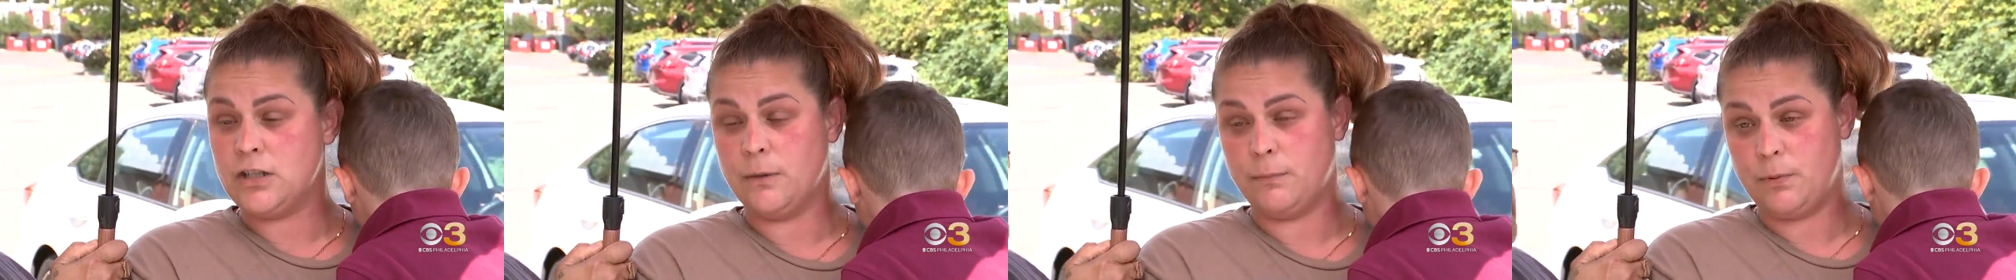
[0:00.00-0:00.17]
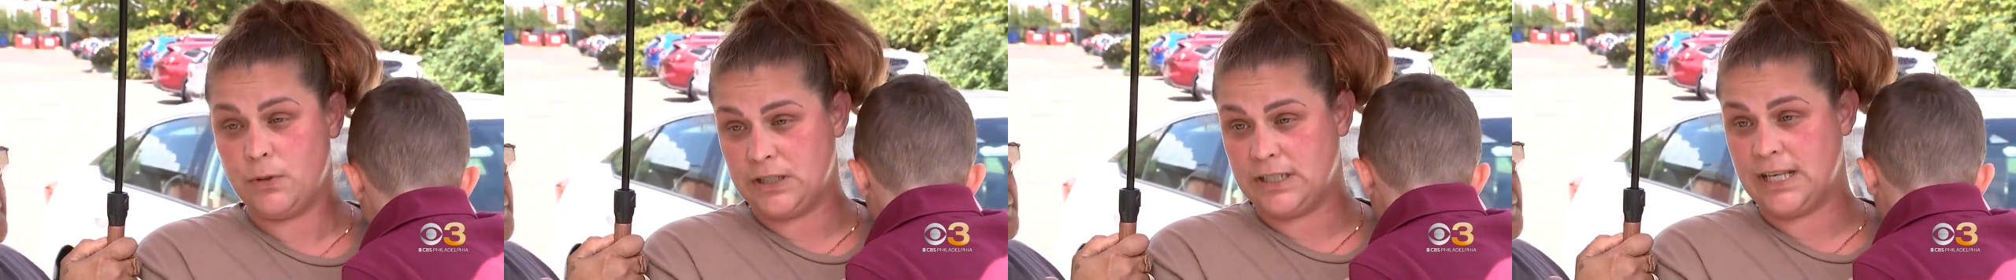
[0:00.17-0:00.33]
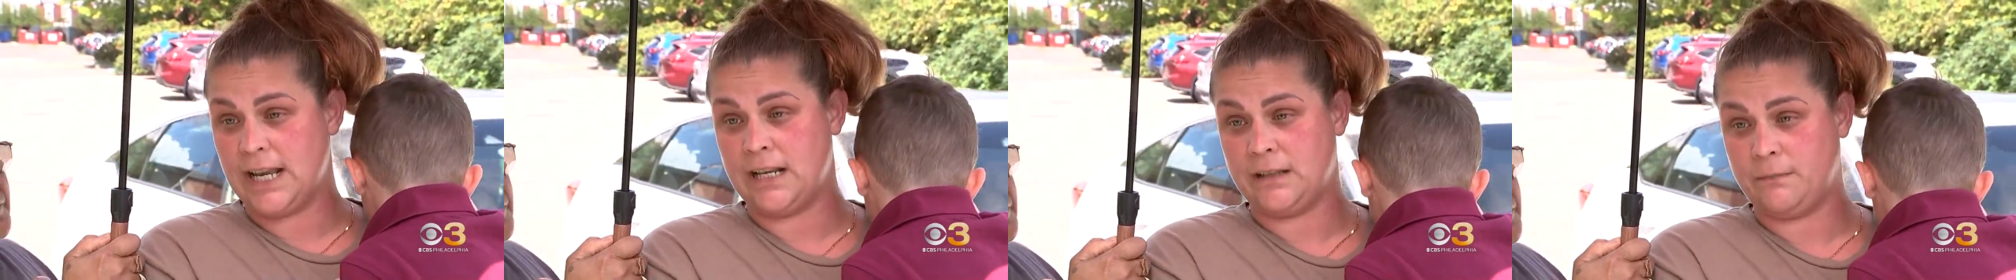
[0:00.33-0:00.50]

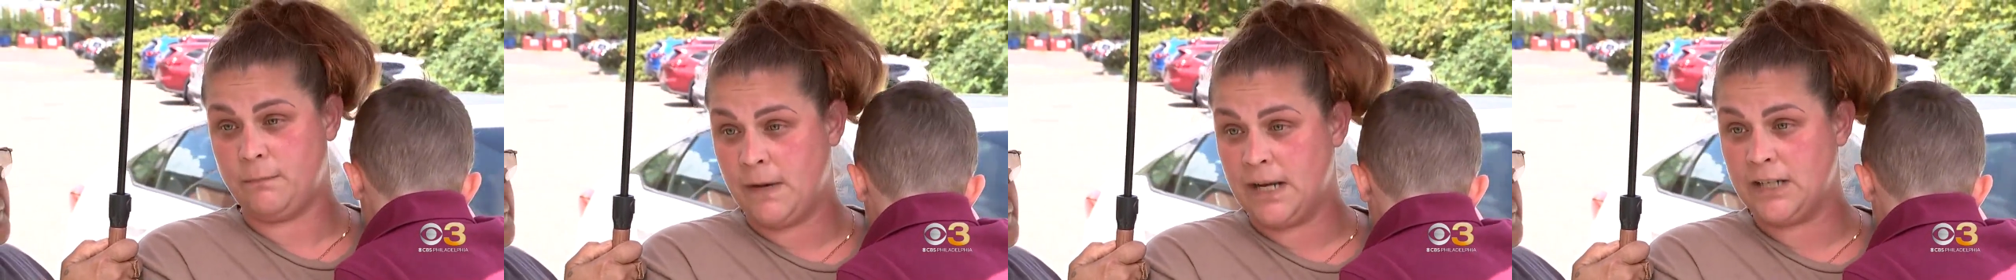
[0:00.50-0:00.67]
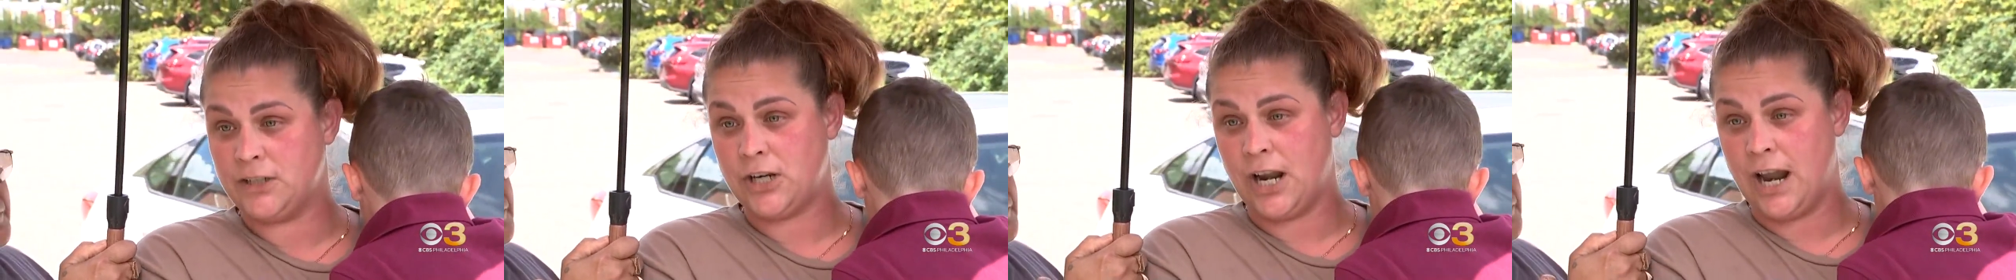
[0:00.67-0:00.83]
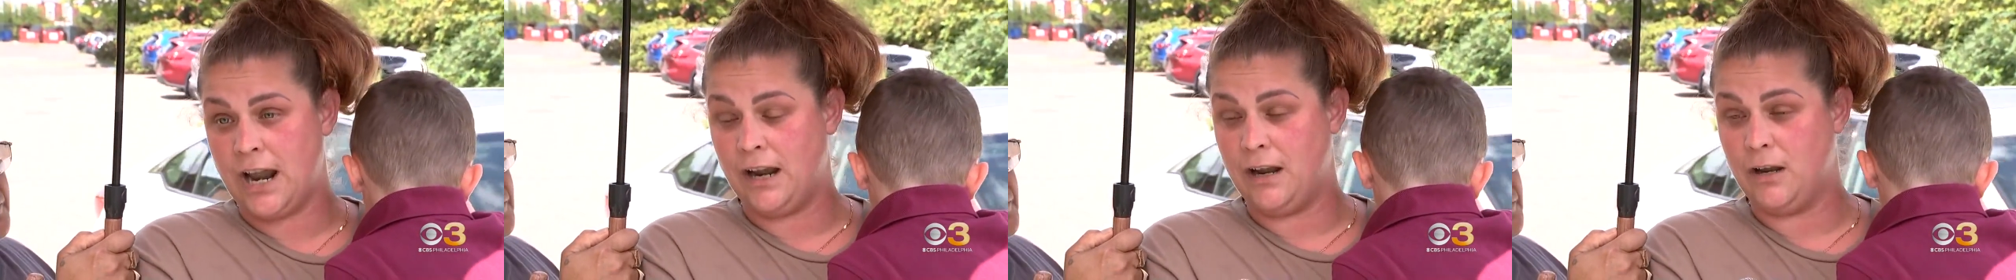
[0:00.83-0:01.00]
to protect
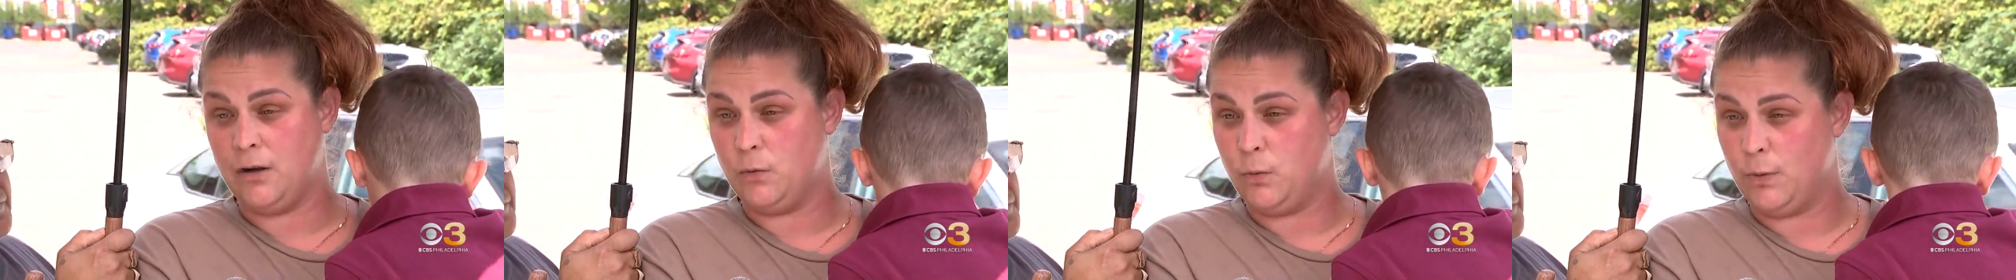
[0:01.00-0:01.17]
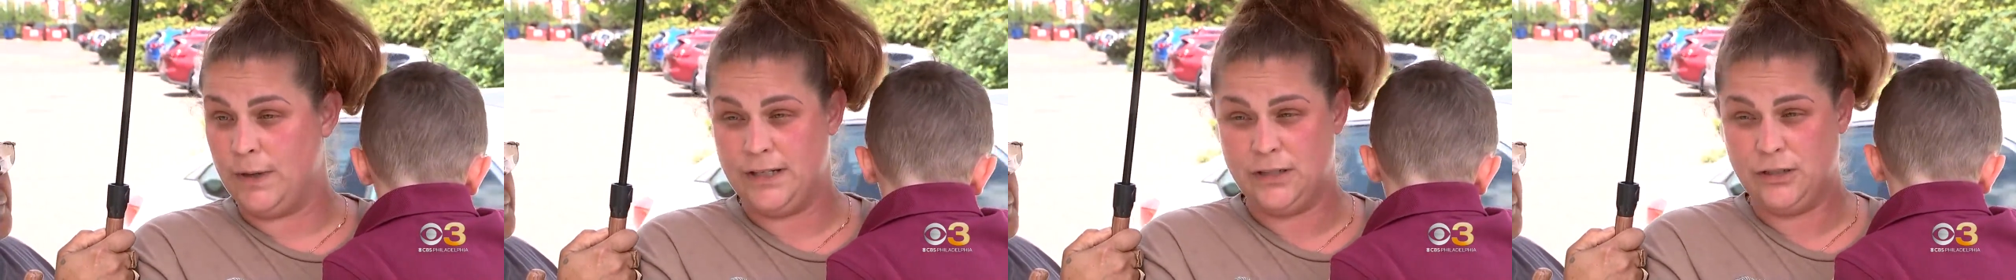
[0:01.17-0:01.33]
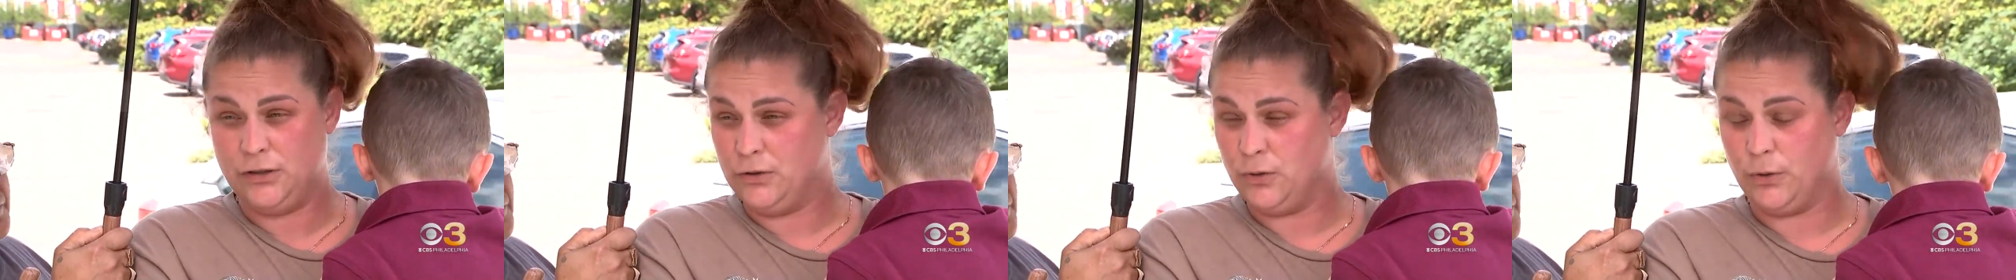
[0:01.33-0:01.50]
my
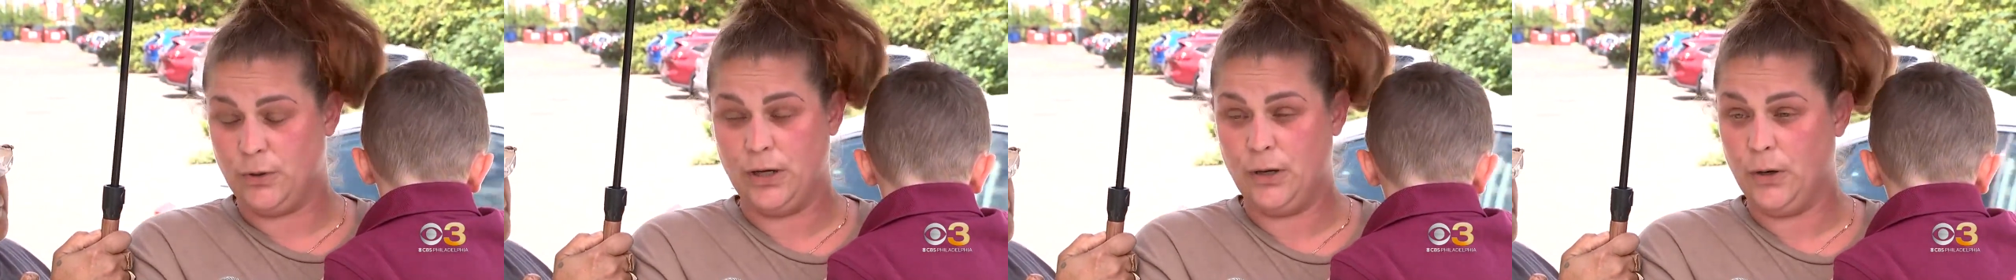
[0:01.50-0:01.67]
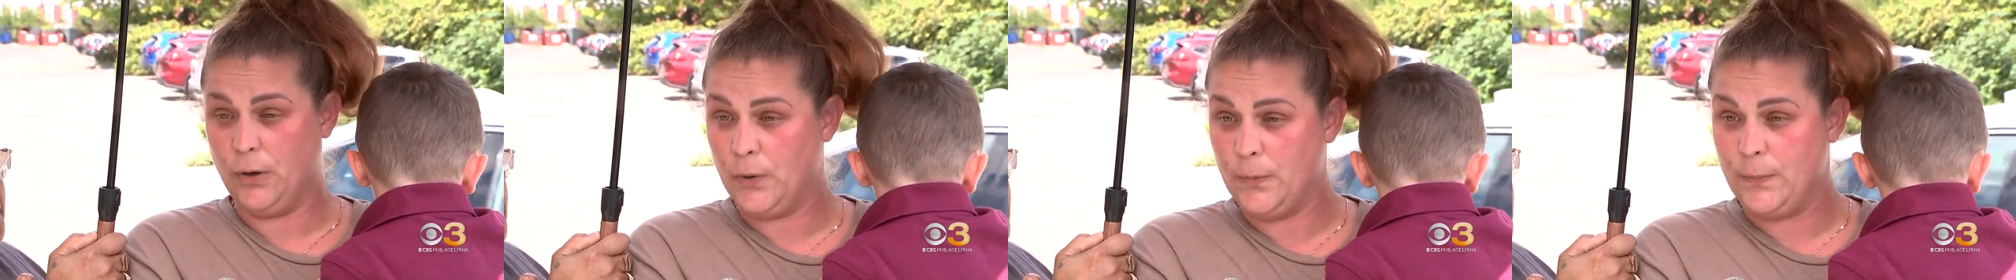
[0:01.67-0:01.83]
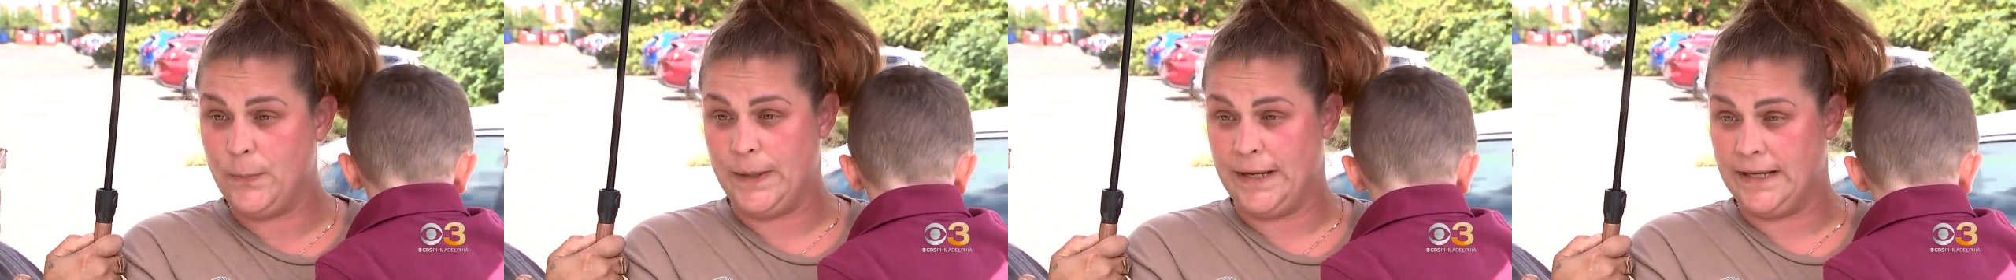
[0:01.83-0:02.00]
child when the
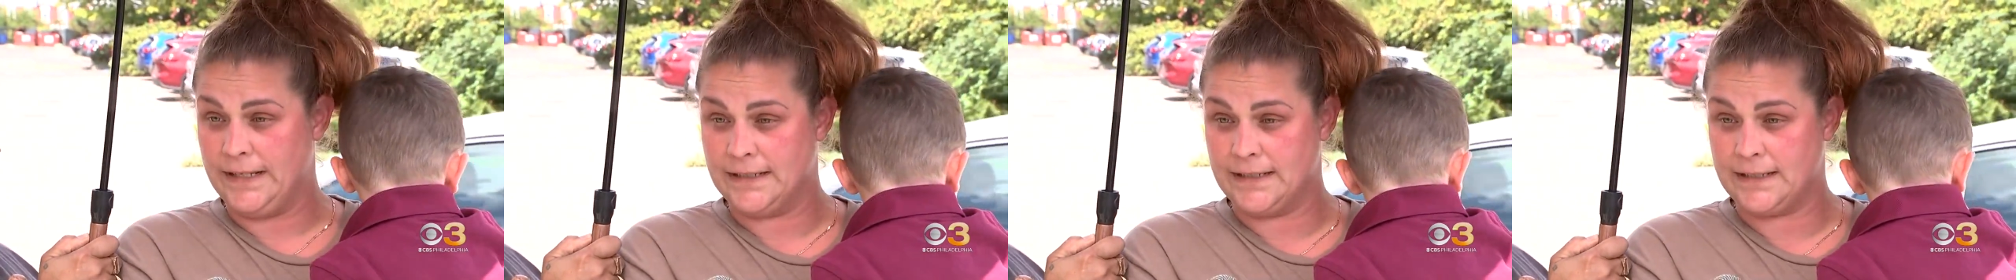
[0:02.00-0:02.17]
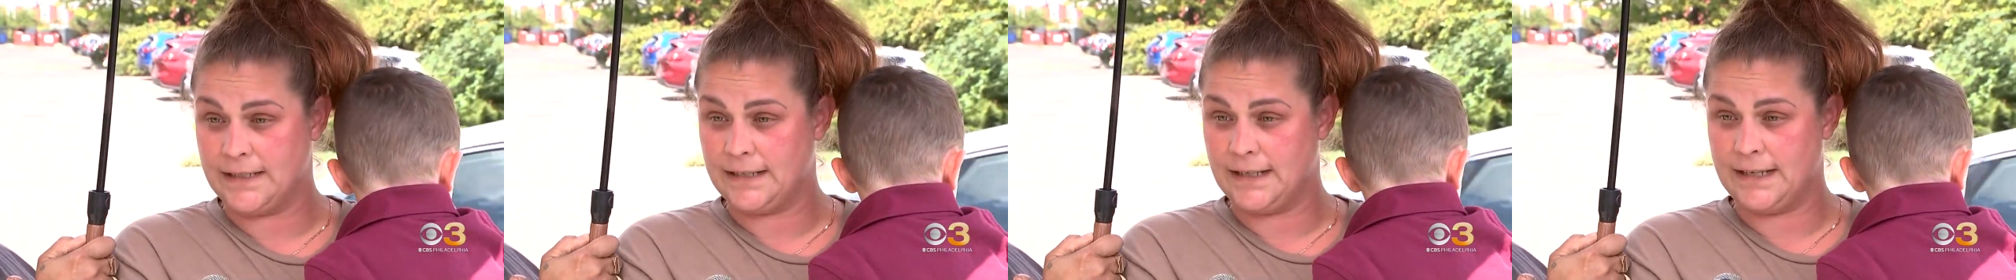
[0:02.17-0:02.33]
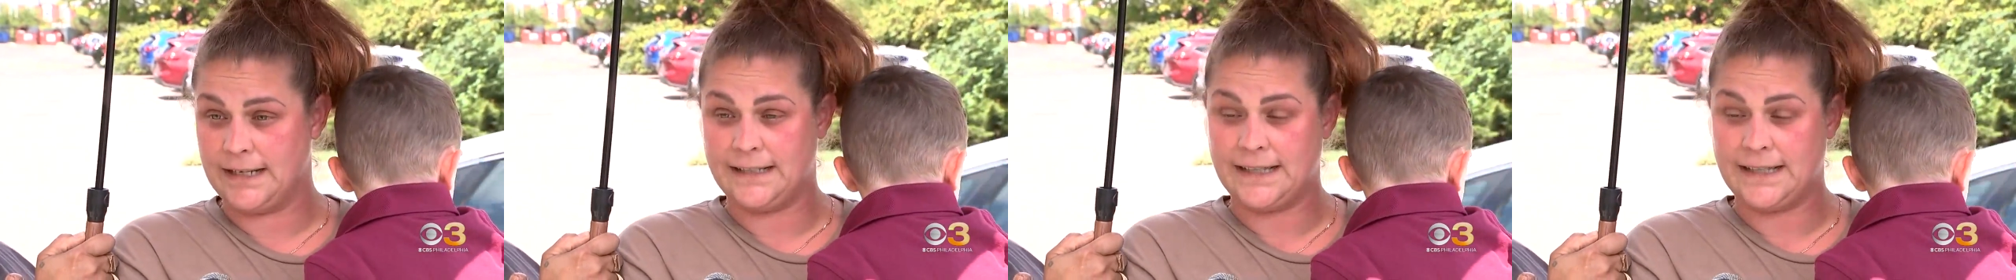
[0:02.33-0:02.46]
door opens.